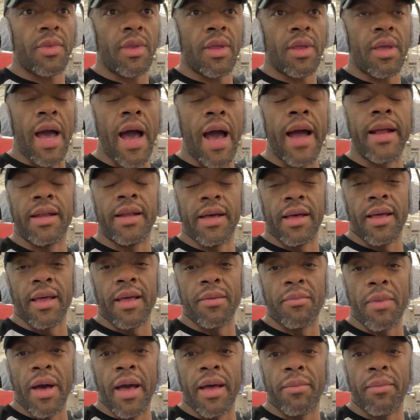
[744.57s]
kinda
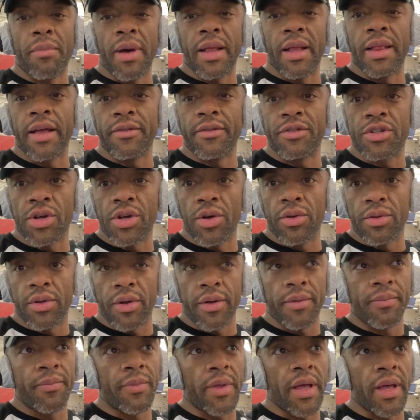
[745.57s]
in my left shoulder.
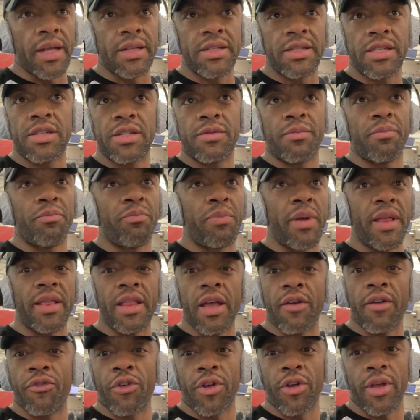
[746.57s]
It's been
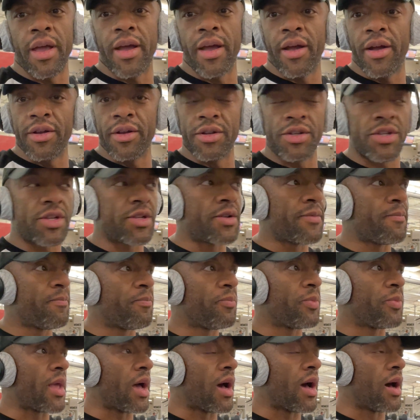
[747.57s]
there for years,
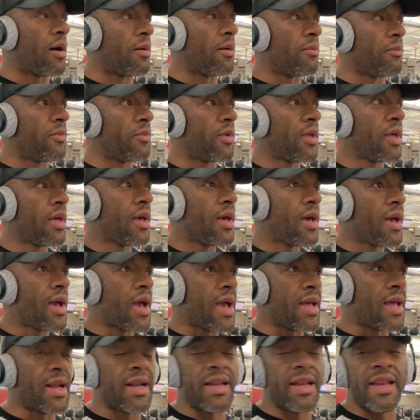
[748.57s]

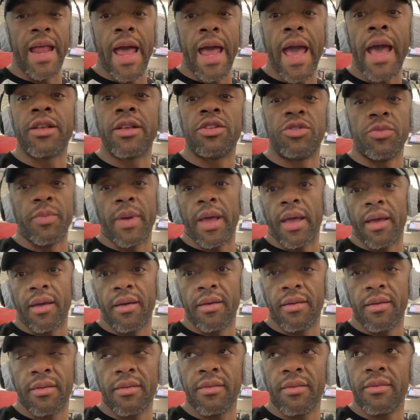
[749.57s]
and it nags me
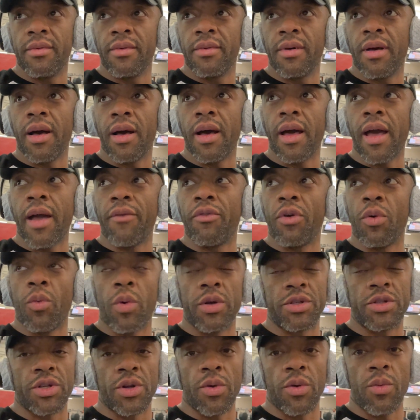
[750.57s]
every
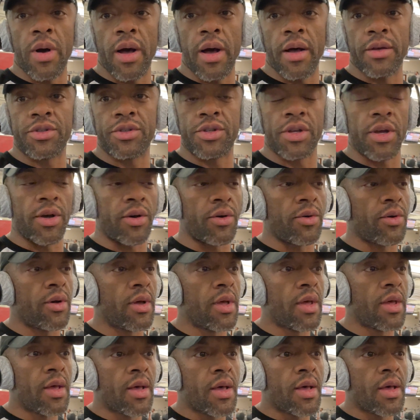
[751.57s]
once in a while. So
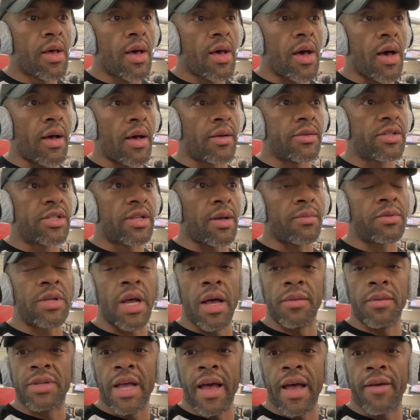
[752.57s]

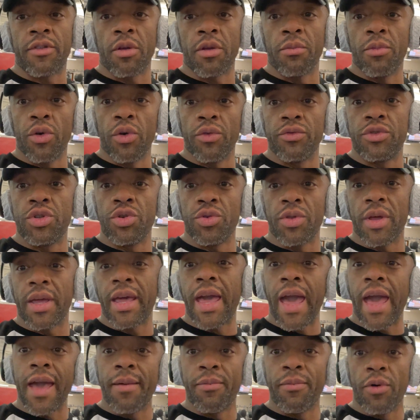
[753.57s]
sometimes I have to move to the
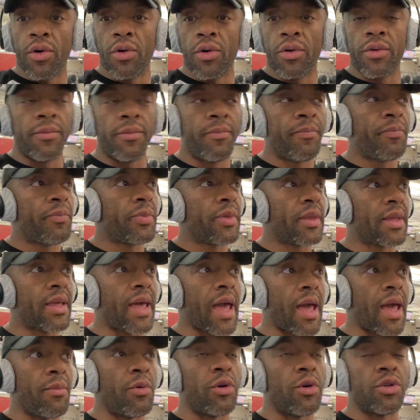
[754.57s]

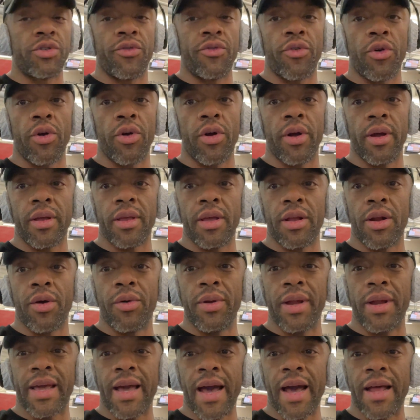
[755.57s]
cables for
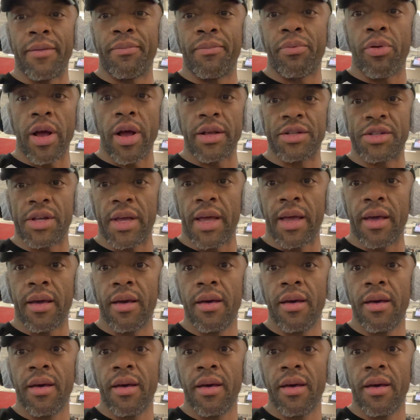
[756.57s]
any kind of pressing,